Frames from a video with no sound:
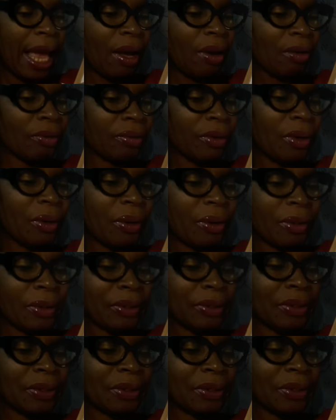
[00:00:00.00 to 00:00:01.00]
Of
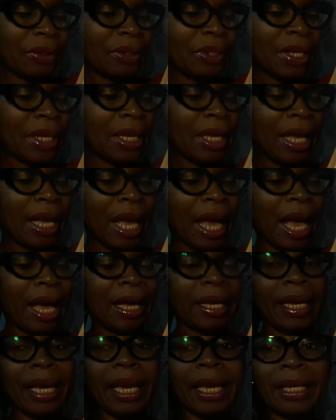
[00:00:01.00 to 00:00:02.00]
course,
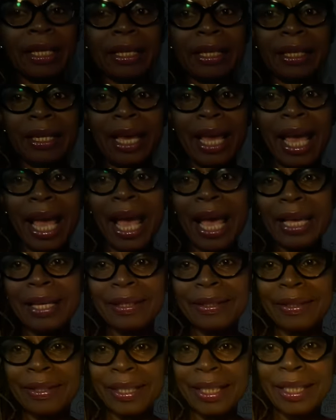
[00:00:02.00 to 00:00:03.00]
N
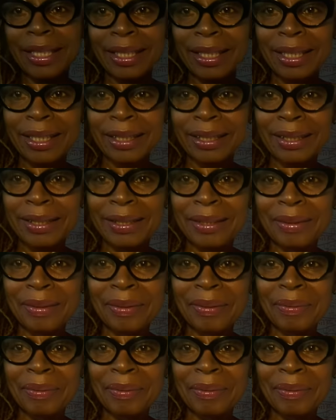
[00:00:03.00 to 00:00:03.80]
has in it